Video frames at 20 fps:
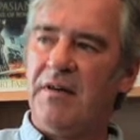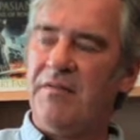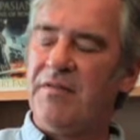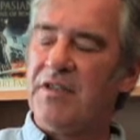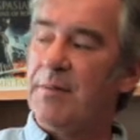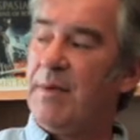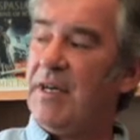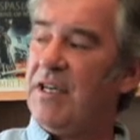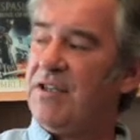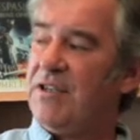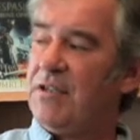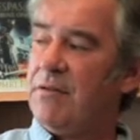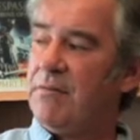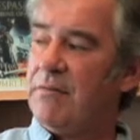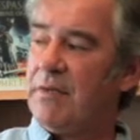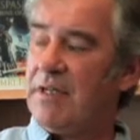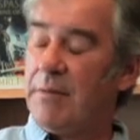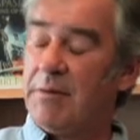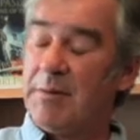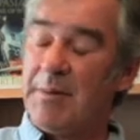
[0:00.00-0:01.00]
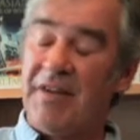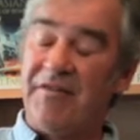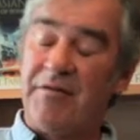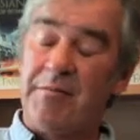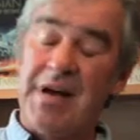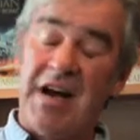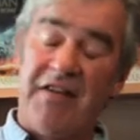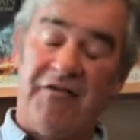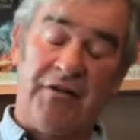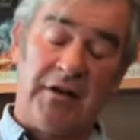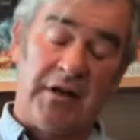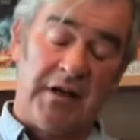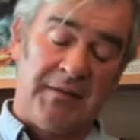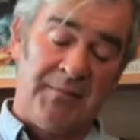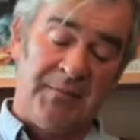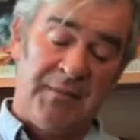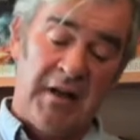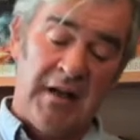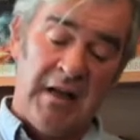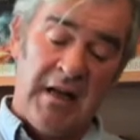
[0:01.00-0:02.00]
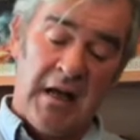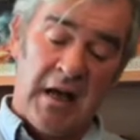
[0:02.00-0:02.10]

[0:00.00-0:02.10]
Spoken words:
Vespasian comes back from Africa.